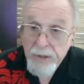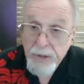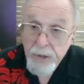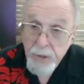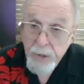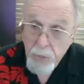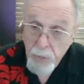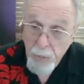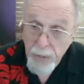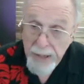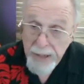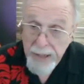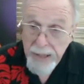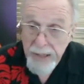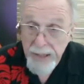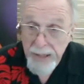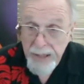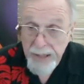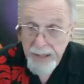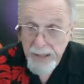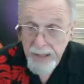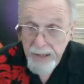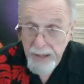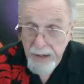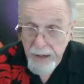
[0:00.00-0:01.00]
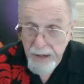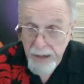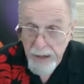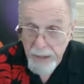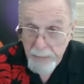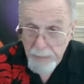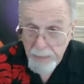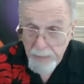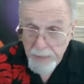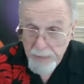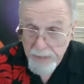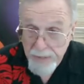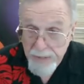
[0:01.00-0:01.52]
to regulate
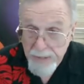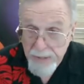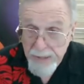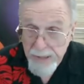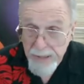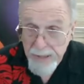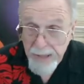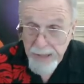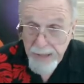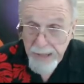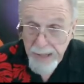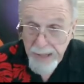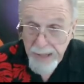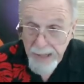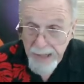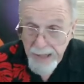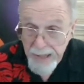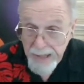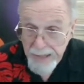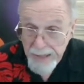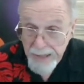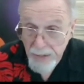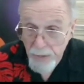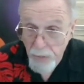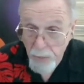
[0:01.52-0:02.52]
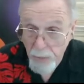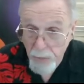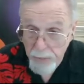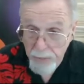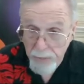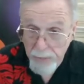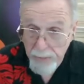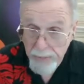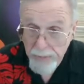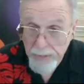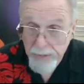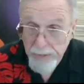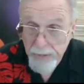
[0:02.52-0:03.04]
commerce in
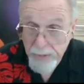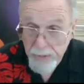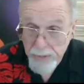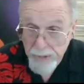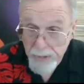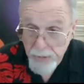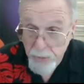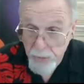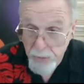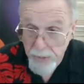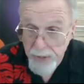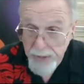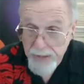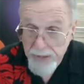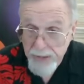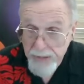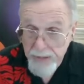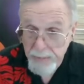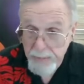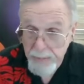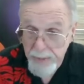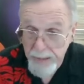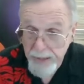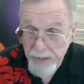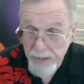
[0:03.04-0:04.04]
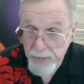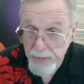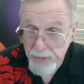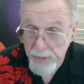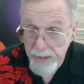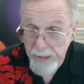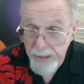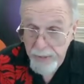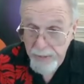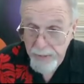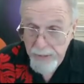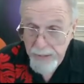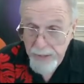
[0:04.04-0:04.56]
order to address the major
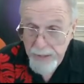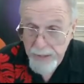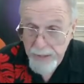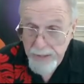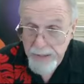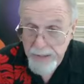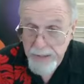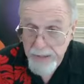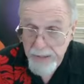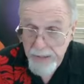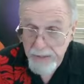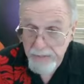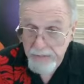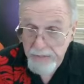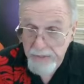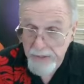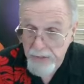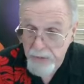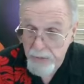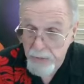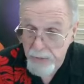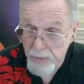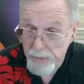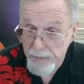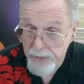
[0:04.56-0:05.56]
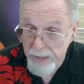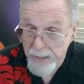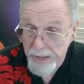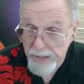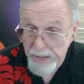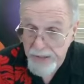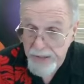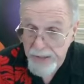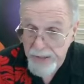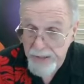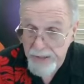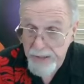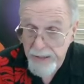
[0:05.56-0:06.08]
areas of
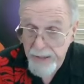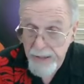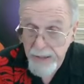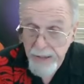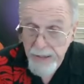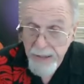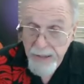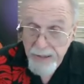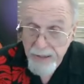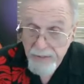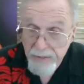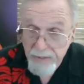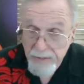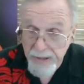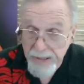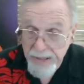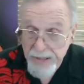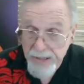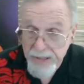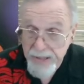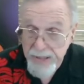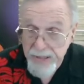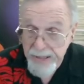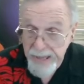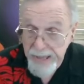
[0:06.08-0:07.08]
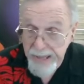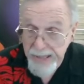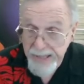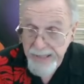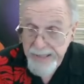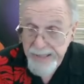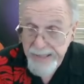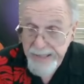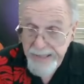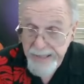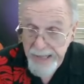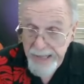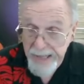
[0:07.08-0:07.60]
discrimination faced day
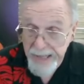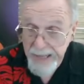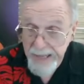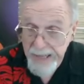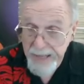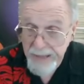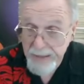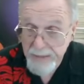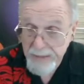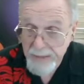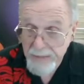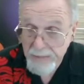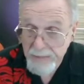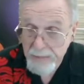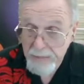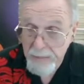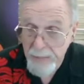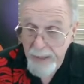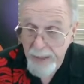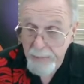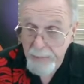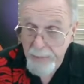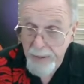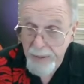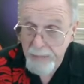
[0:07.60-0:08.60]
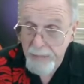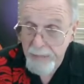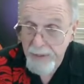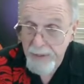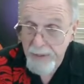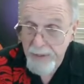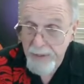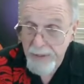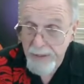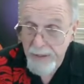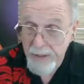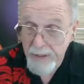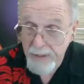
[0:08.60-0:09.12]
to day by
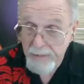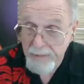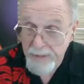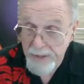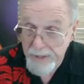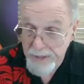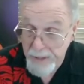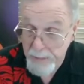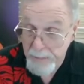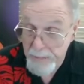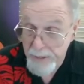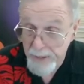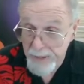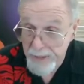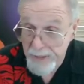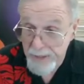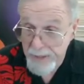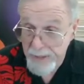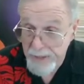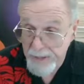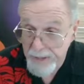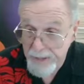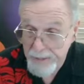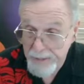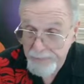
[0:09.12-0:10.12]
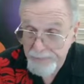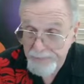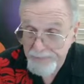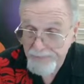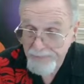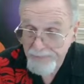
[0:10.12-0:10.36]
people of disabilities.